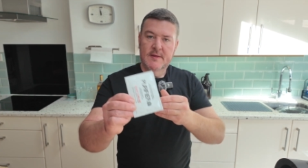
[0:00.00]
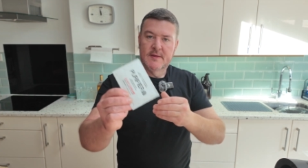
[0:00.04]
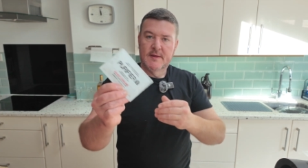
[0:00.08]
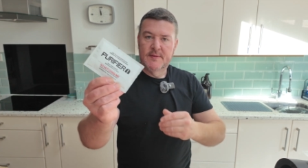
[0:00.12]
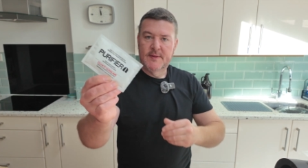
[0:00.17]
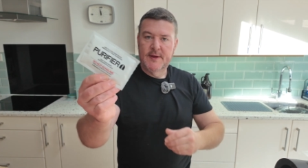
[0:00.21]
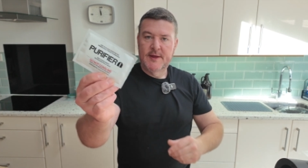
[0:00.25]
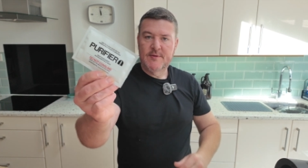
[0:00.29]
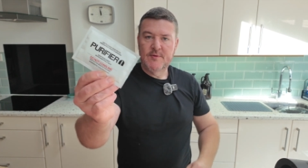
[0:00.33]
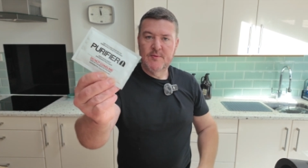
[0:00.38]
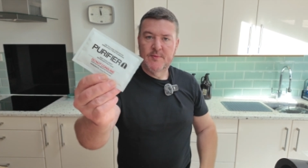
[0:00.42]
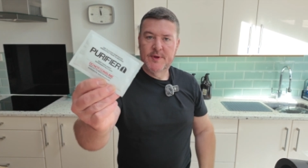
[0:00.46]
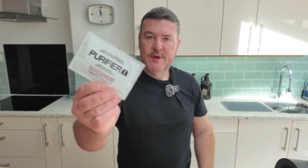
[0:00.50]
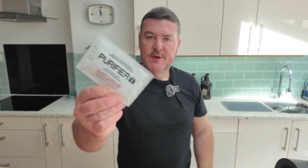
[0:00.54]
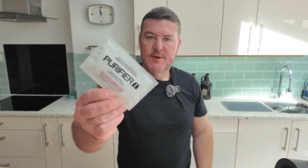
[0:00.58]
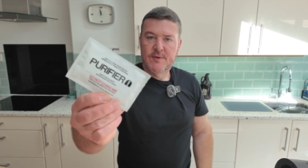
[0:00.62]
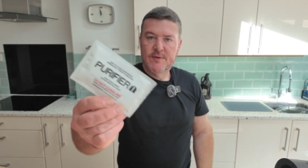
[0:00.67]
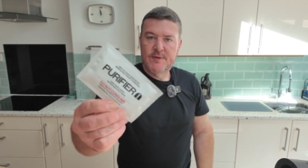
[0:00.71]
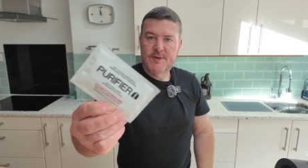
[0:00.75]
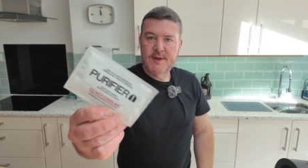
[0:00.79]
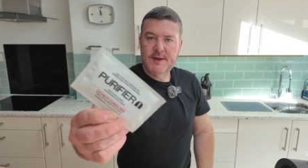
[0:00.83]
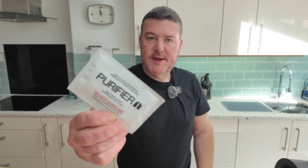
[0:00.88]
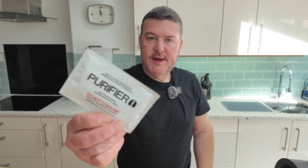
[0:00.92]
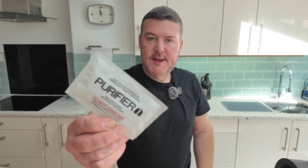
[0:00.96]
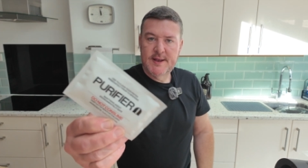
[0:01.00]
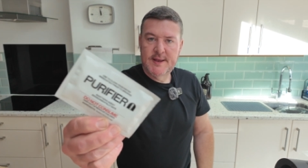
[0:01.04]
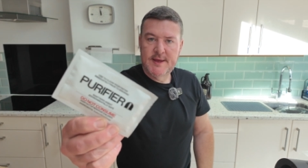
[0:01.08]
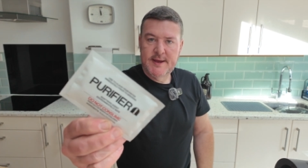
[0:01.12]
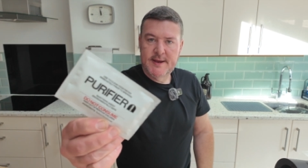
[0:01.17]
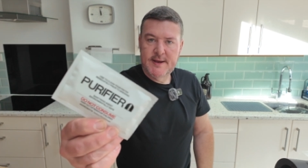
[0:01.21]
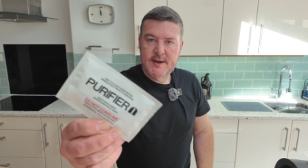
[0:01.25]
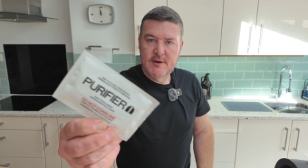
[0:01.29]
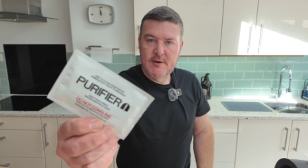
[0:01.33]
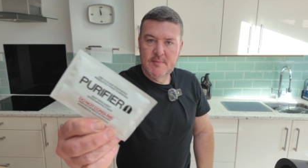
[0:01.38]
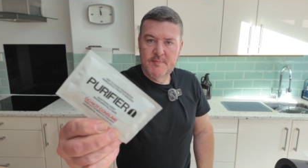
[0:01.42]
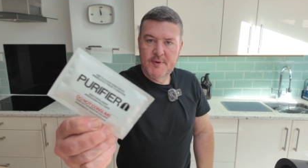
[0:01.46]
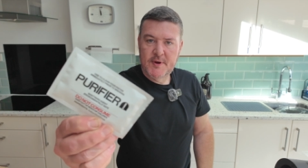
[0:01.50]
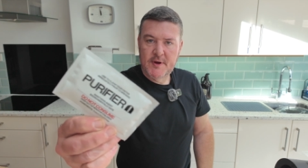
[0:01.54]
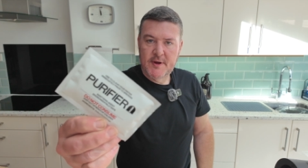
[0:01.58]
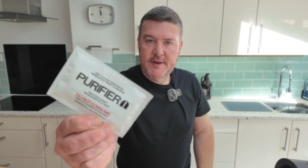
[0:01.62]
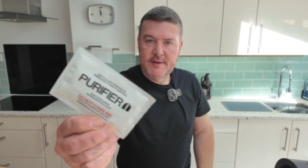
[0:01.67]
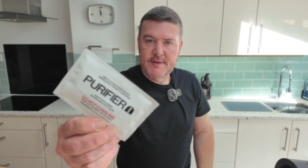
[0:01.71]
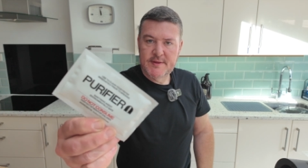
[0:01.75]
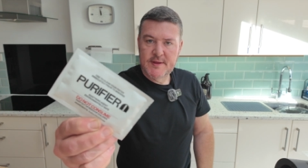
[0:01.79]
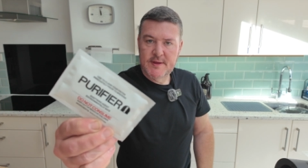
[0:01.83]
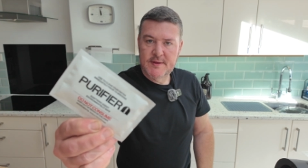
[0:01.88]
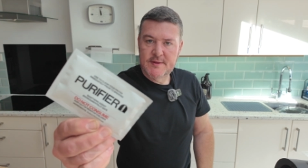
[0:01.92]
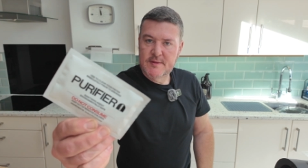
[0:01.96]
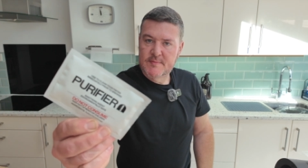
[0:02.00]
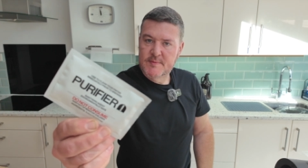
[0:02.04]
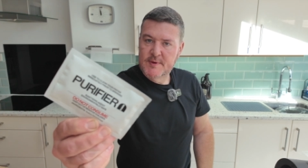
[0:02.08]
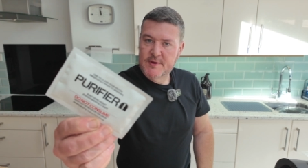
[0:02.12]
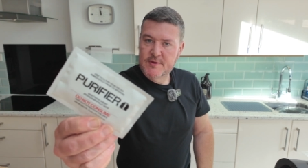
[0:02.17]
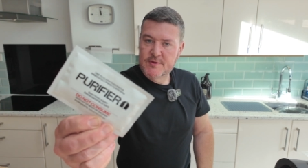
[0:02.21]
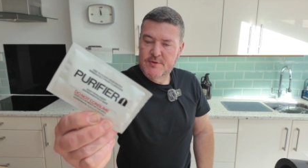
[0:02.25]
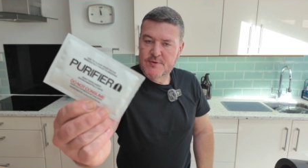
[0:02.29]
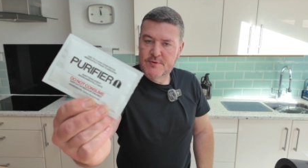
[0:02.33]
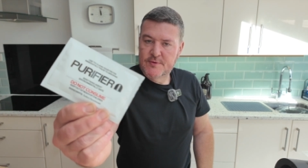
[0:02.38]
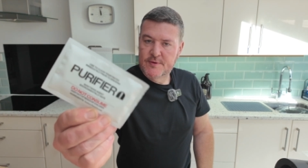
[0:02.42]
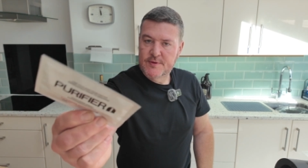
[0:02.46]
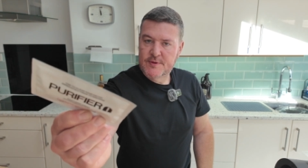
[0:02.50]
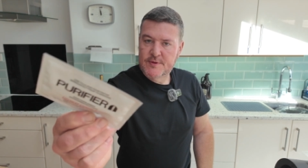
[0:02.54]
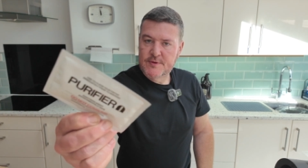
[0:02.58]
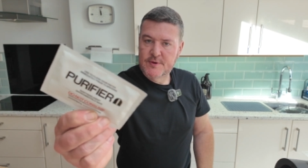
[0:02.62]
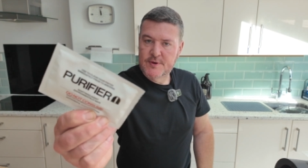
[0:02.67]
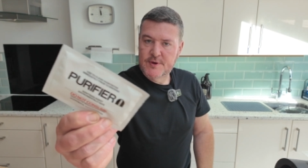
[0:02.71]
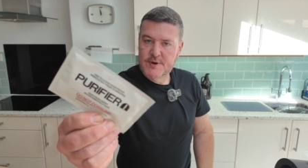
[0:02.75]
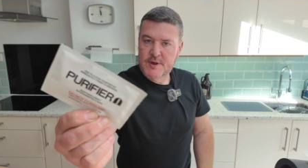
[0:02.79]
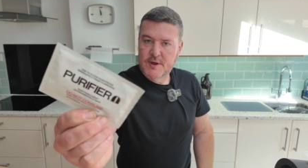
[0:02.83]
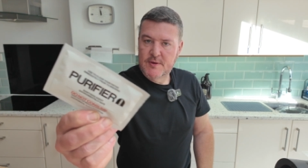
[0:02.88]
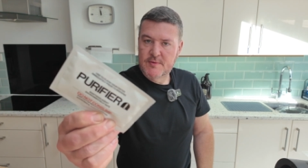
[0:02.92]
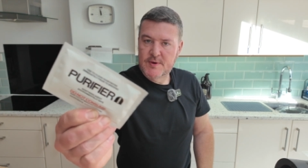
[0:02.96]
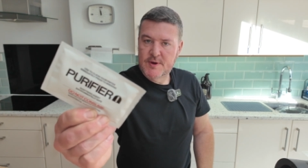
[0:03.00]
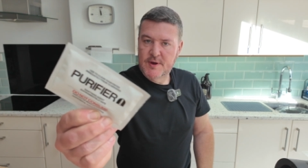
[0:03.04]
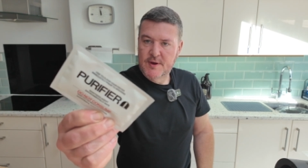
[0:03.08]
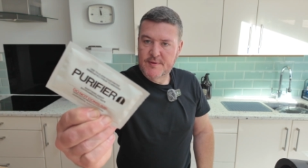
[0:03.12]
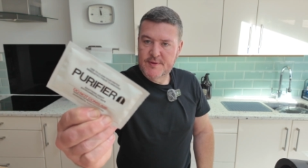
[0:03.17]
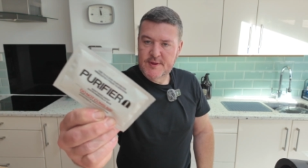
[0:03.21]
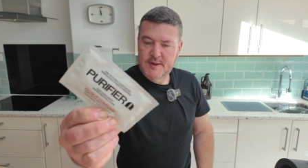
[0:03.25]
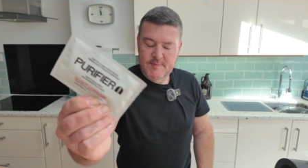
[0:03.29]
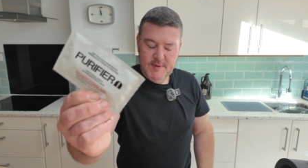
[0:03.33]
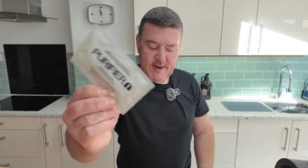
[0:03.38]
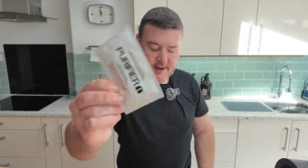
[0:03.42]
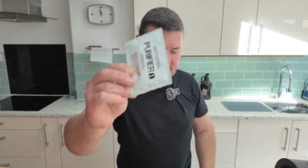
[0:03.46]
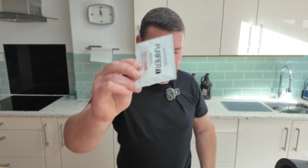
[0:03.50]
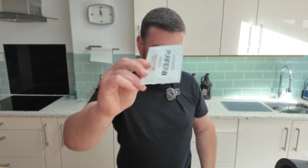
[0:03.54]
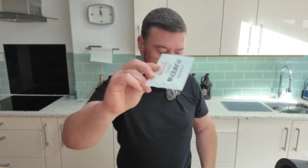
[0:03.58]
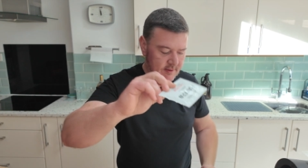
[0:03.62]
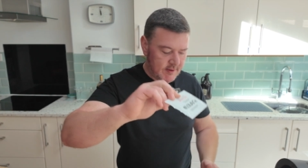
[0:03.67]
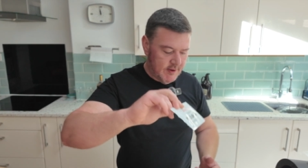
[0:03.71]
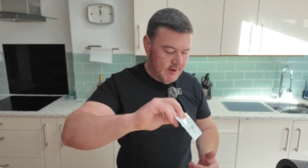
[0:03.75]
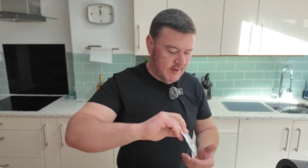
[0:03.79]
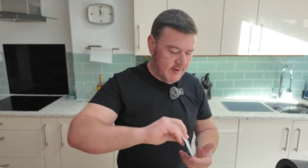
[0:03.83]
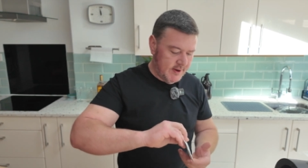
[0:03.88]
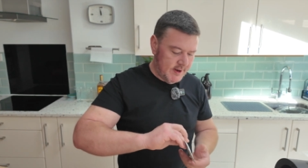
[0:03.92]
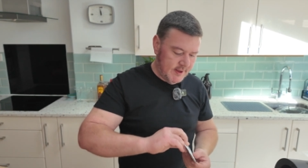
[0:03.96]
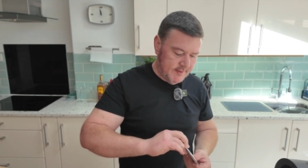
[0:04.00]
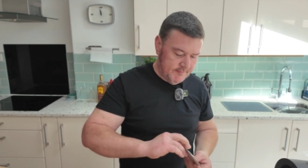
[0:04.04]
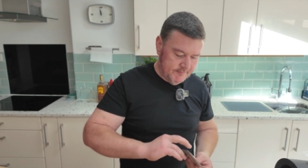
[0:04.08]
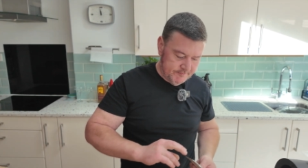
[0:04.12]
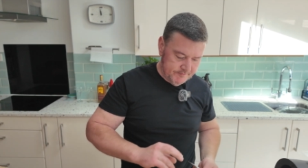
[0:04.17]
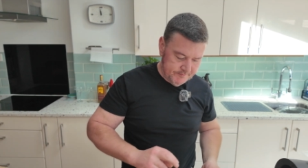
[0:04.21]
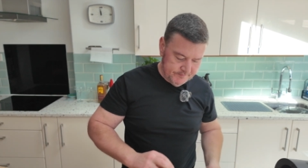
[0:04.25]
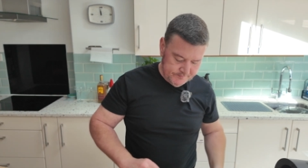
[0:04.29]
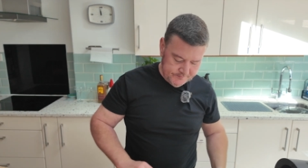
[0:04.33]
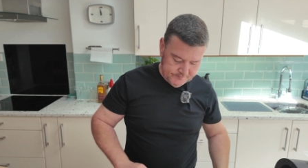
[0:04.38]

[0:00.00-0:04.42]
And that's what we use to clean our pinter to make sure it's got no nasty bacteria in it.